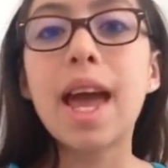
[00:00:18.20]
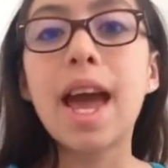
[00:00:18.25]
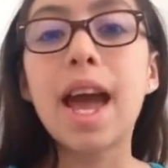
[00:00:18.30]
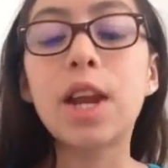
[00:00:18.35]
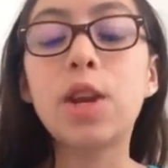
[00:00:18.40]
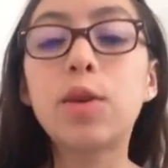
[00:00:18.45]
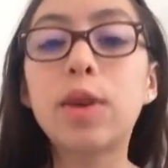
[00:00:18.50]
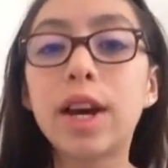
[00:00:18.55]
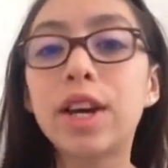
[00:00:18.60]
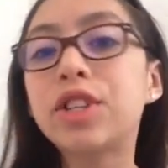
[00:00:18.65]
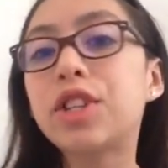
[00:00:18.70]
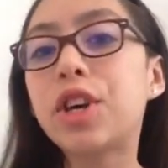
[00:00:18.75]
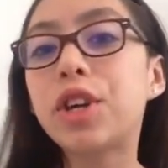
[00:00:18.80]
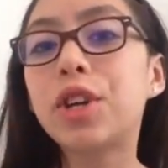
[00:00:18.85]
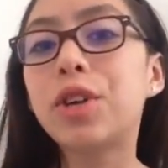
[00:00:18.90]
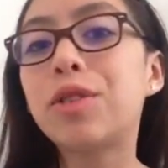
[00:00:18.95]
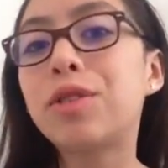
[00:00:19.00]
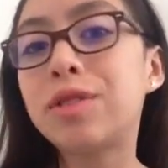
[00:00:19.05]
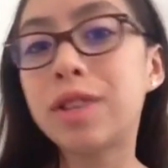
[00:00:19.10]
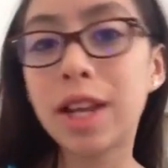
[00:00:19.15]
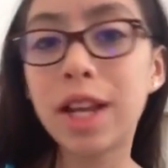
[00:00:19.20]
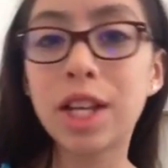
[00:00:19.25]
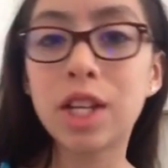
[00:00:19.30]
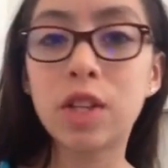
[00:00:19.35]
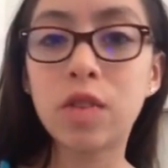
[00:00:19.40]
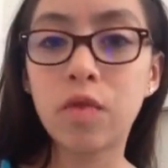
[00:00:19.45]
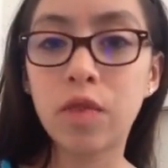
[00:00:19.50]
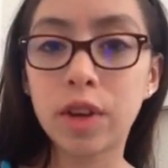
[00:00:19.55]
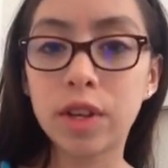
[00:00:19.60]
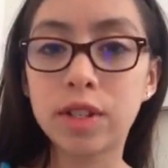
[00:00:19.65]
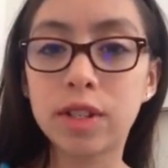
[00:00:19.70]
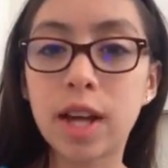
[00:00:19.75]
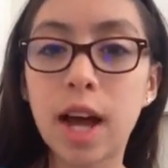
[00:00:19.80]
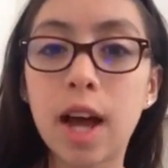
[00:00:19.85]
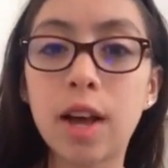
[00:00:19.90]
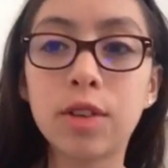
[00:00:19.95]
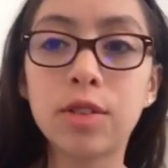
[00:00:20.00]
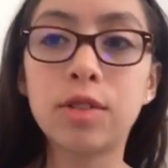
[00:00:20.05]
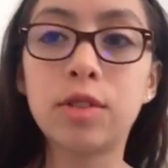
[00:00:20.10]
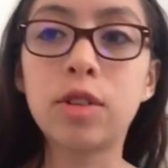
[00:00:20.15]
And you guys all know today's
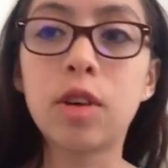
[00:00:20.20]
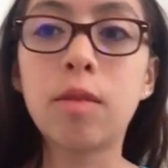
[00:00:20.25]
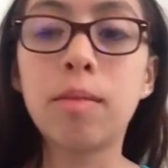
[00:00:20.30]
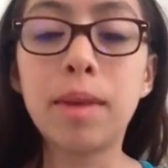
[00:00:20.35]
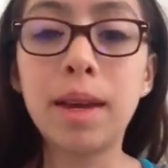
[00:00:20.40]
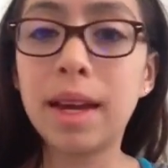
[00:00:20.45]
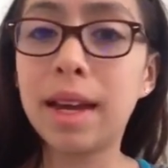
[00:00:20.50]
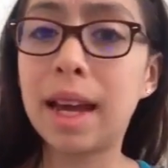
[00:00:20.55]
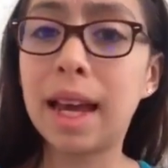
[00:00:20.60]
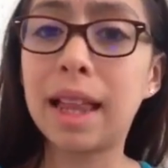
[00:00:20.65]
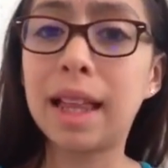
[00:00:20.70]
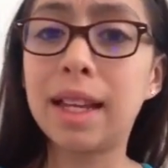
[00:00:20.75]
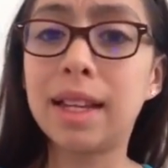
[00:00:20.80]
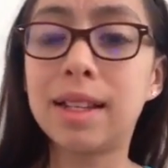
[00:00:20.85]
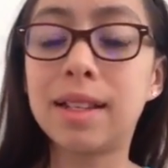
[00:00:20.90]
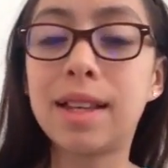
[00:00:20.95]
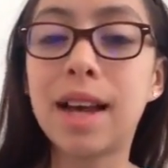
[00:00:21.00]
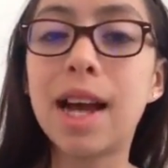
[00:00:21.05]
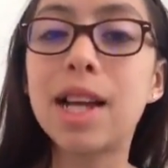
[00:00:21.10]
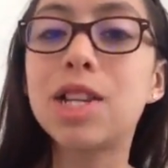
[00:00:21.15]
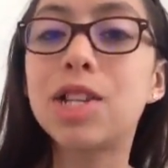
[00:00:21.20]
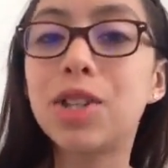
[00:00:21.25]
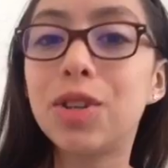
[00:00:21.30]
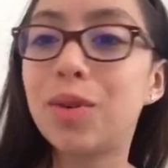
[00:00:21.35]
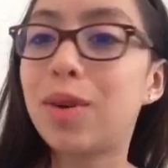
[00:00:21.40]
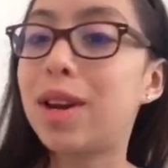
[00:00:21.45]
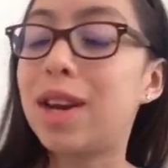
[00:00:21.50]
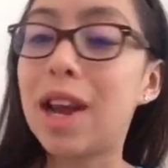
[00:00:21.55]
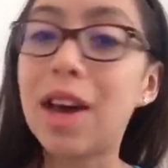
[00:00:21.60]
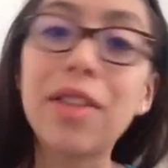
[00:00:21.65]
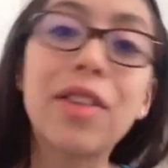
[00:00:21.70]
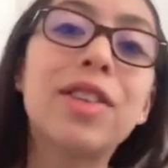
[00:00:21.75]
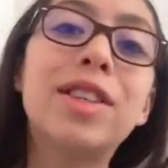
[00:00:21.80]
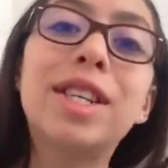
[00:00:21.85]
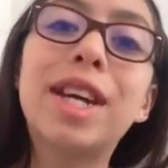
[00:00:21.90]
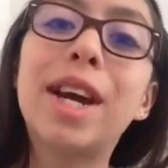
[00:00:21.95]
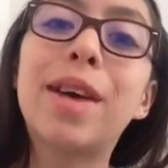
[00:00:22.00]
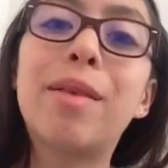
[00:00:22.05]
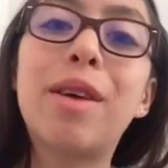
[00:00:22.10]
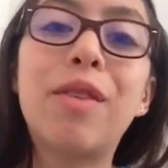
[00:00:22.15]
freestyle, so me and Kaylee decided to do another
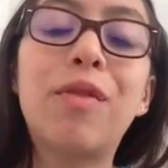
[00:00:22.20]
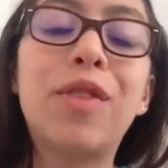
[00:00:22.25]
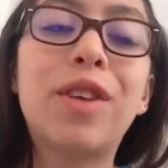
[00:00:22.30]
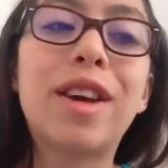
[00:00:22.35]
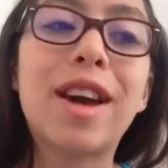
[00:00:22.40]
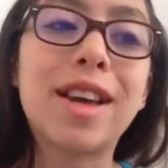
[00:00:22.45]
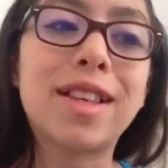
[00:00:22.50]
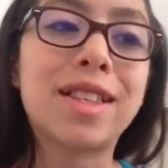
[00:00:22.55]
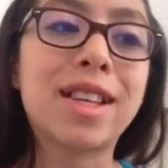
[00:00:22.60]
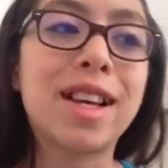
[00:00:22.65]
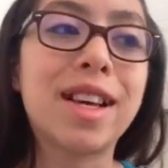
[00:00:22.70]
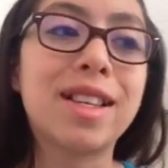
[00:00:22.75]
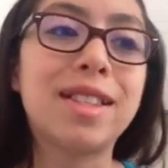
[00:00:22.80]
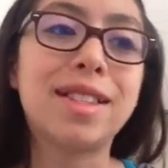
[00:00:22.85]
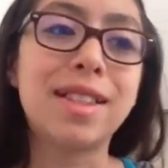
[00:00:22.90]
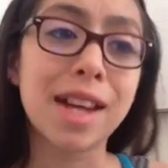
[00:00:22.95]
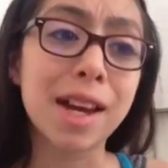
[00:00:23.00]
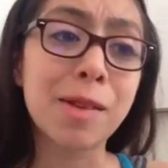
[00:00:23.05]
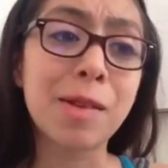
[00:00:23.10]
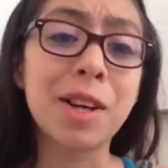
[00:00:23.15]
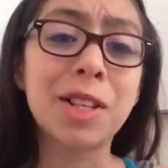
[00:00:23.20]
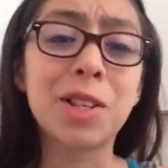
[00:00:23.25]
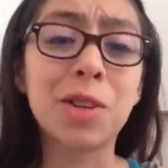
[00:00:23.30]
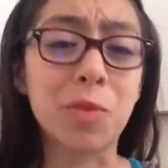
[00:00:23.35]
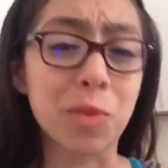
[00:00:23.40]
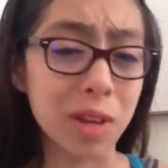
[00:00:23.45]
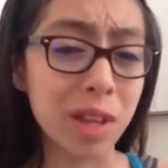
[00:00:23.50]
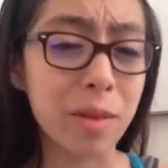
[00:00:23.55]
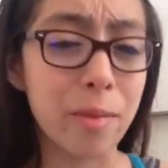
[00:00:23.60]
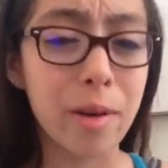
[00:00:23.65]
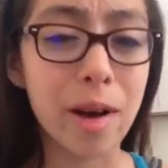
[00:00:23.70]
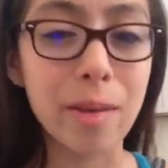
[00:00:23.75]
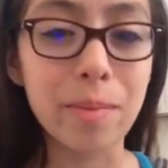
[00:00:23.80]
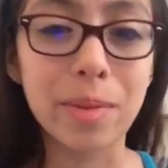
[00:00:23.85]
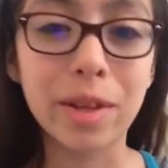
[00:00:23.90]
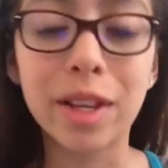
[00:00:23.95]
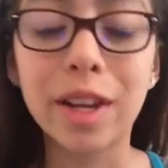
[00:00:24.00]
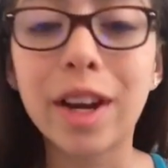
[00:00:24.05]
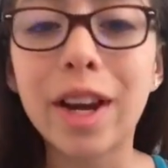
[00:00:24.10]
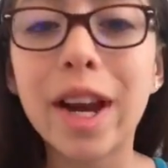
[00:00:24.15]
DIY for you guys because DIYs are really
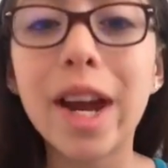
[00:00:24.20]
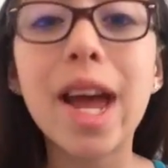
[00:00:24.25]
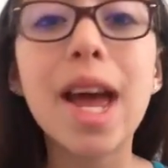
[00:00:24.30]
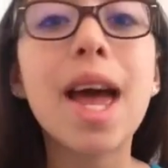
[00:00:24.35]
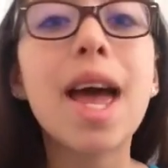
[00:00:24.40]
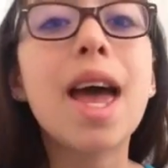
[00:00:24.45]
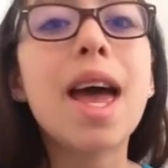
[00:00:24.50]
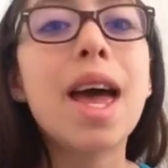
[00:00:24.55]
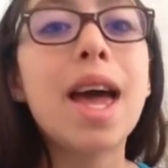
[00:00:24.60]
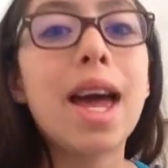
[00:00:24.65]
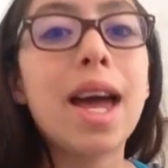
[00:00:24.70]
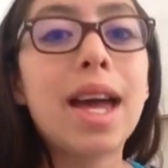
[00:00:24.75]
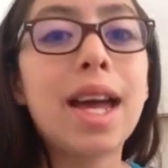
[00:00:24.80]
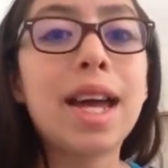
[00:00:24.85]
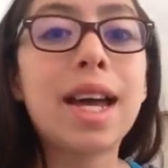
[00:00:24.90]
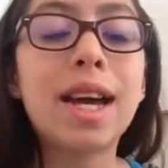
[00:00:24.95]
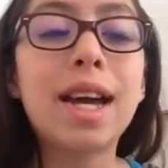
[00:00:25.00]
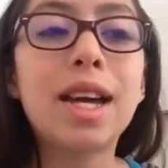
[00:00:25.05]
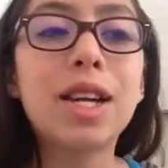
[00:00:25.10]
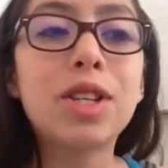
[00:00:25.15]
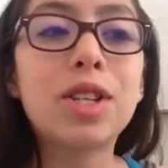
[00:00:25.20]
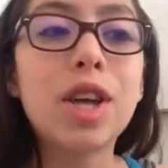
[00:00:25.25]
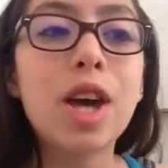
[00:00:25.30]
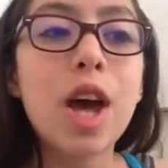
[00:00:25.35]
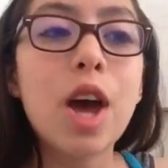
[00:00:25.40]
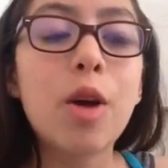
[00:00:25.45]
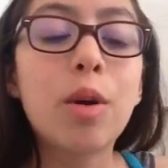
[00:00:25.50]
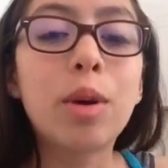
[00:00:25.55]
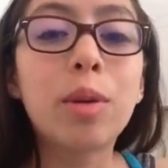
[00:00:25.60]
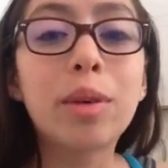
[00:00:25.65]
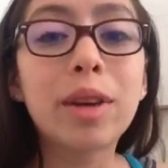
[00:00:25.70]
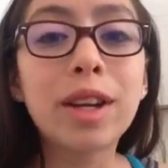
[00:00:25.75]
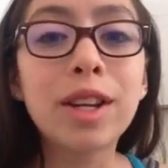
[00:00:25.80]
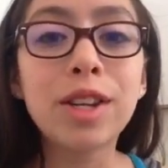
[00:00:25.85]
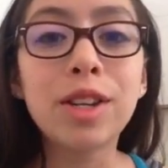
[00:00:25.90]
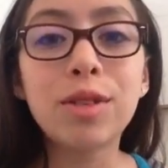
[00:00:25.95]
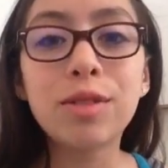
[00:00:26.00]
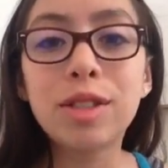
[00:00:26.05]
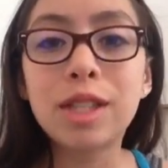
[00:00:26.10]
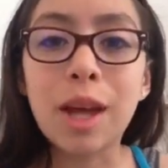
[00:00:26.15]
popular. And we were going
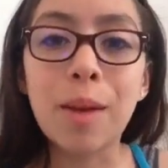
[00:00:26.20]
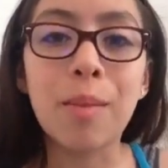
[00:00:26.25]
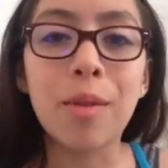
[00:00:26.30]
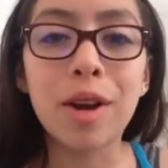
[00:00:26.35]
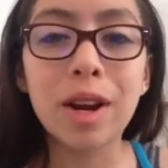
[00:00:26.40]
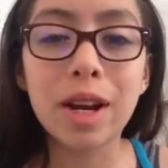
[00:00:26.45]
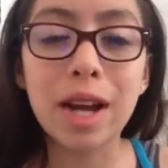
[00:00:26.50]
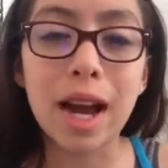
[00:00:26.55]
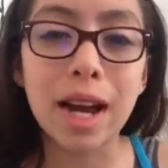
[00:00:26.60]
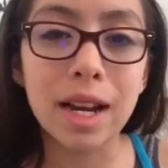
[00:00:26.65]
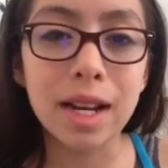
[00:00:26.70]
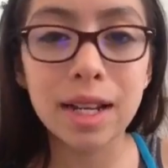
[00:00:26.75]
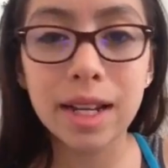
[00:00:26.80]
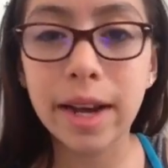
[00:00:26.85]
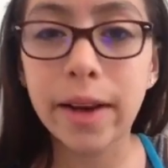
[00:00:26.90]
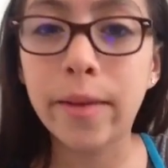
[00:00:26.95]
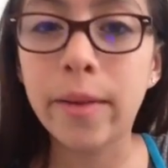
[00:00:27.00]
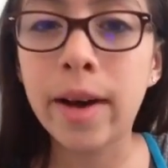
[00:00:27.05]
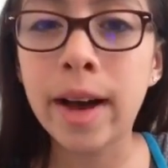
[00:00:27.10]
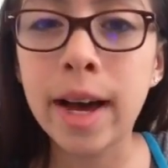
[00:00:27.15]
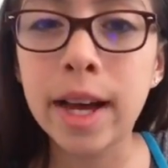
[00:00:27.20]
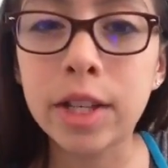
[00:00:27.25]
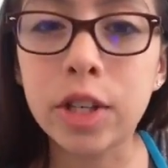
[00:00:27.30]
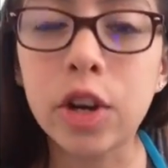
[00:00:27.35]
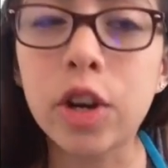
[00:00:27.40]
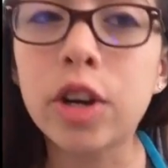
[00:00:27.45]
to do summer kind of DIYs.